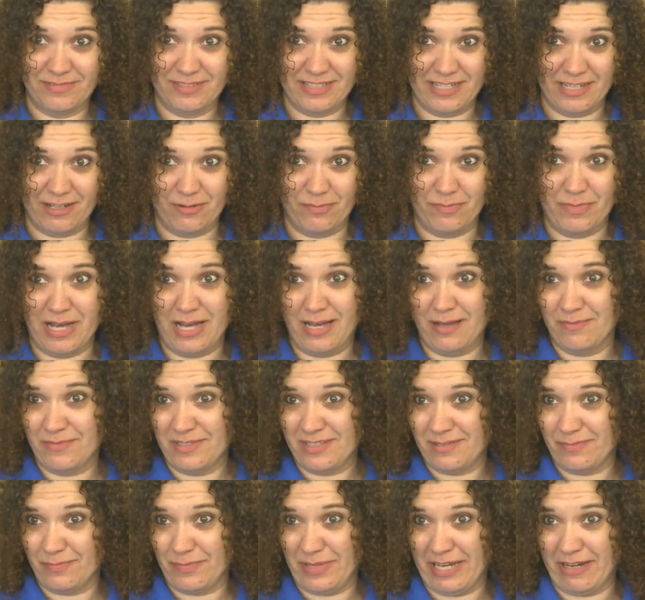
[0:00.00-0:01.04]
single
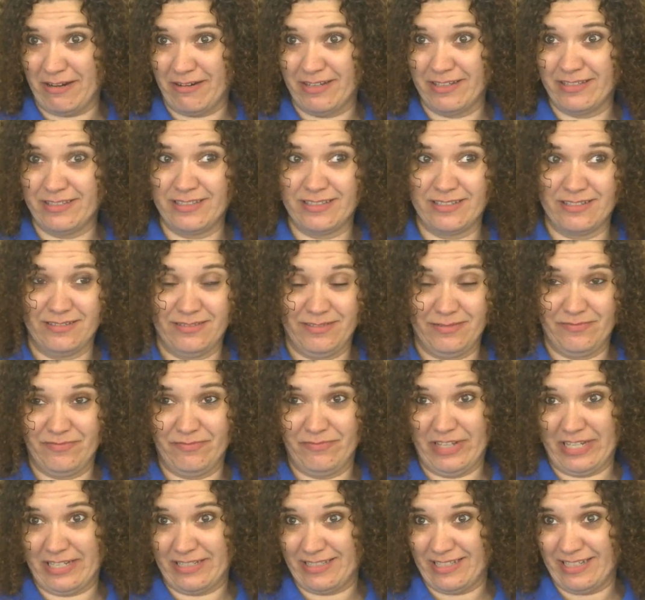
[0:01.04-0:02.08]
moms, parents,
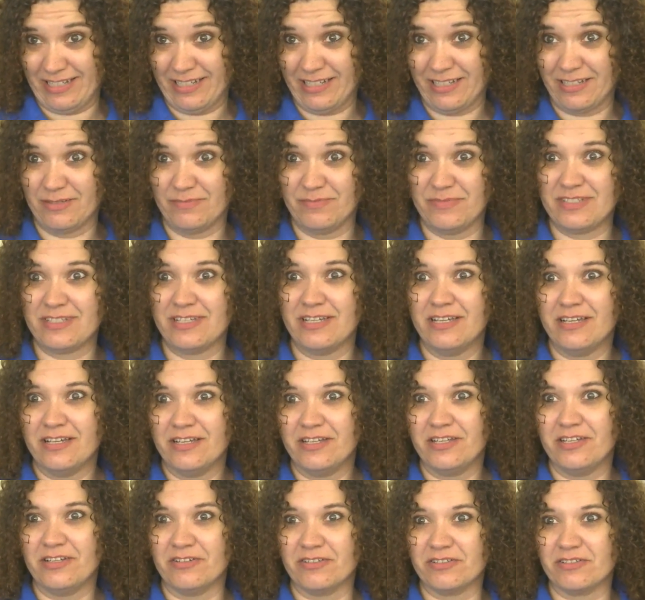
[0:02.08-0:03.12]
fixed incomes,
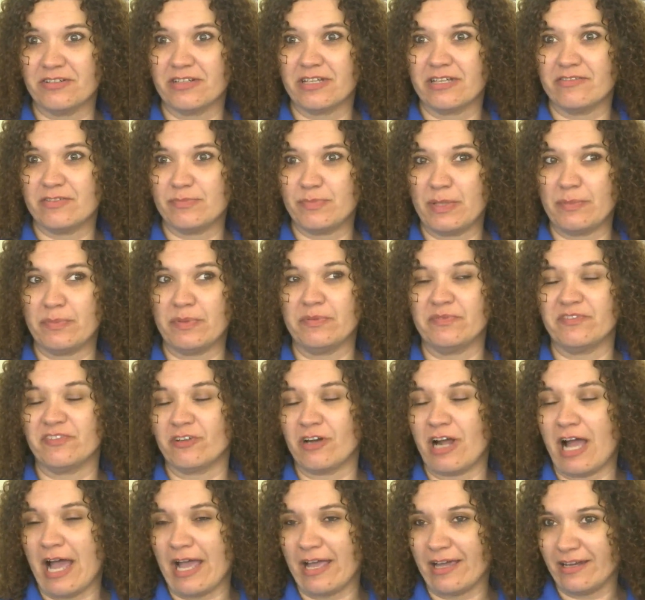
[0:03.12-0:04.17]
you know, so it gives people
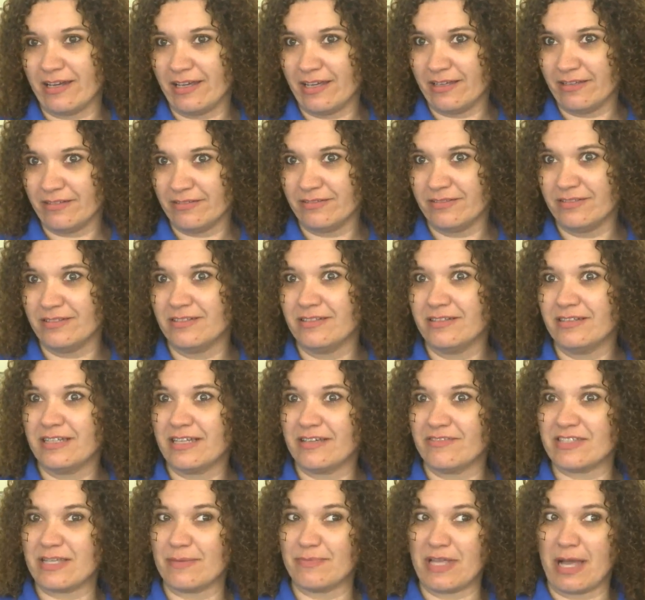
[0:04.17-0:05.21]
variety.
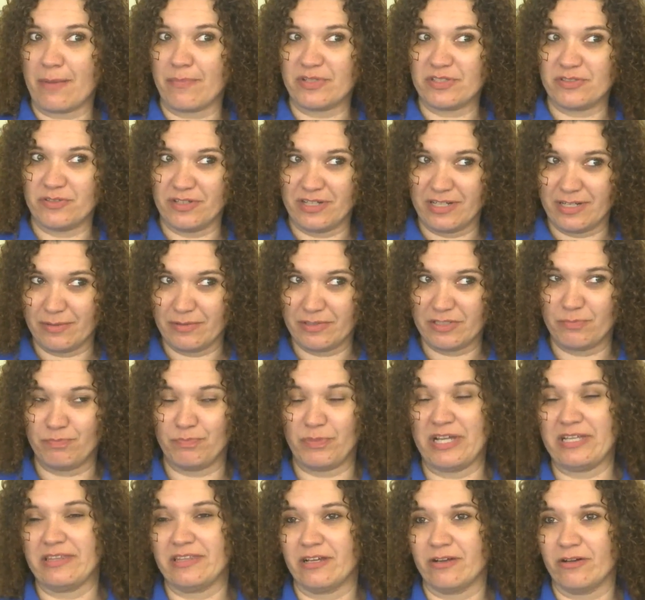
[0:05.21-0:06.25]
Gives them the opportunity to
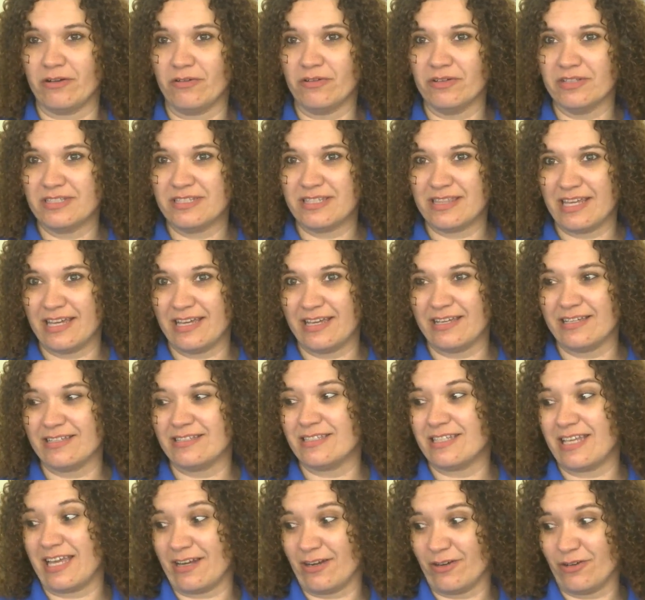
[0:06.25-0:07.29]
bring their old
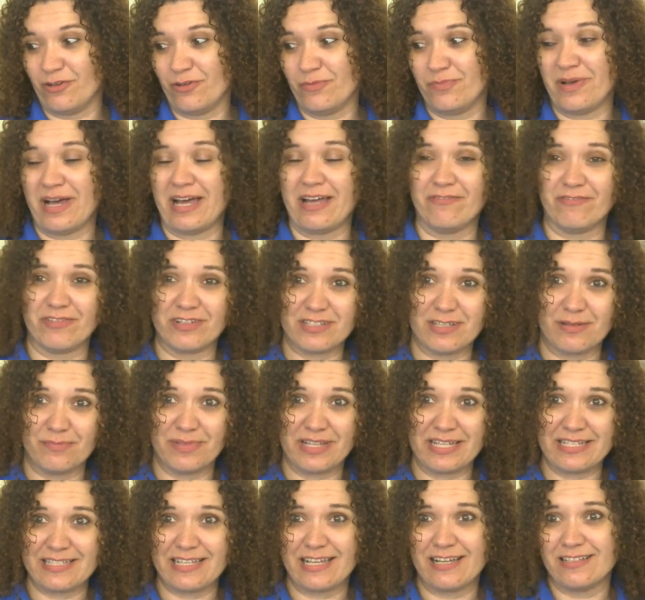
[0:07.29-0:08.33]
things, get a coupon for
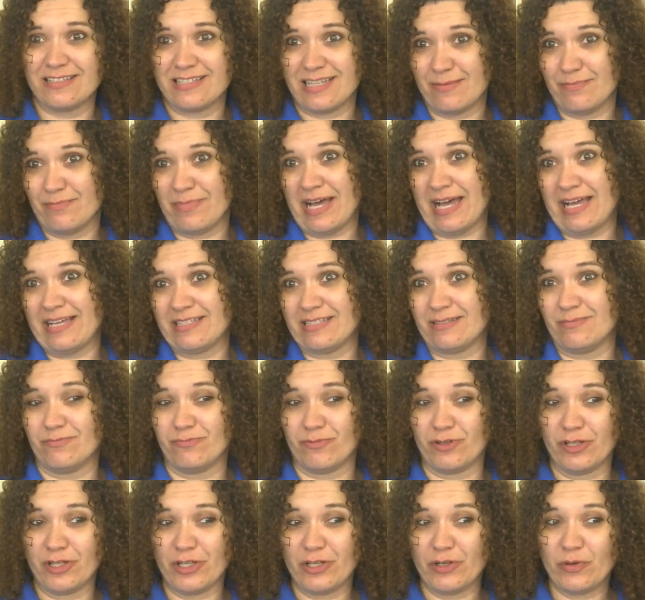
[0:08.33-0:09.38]
someplace else, and buy some
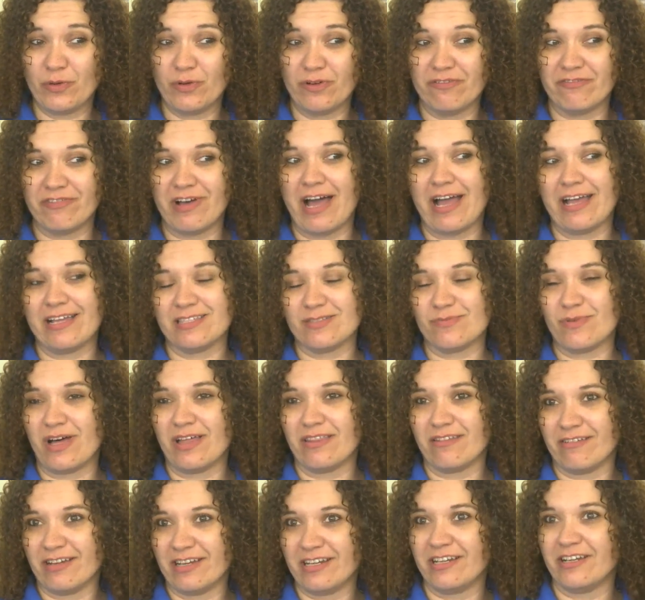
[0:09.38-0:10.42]
really cool finds while
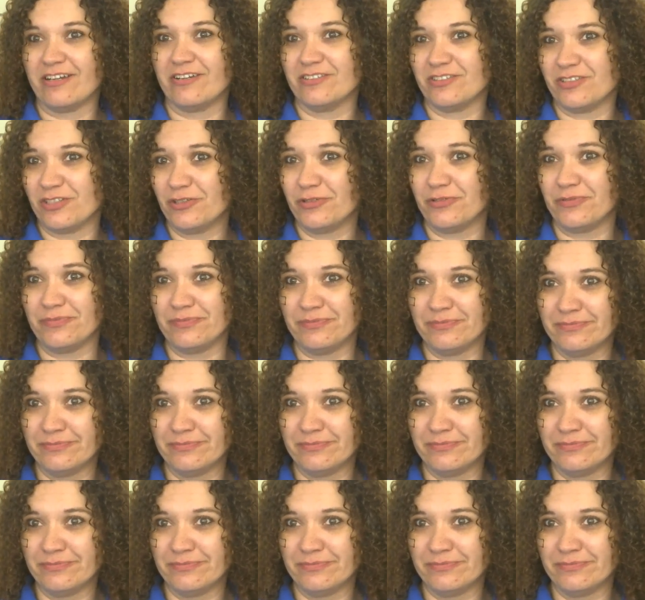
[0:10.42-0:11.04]
they're in here, too.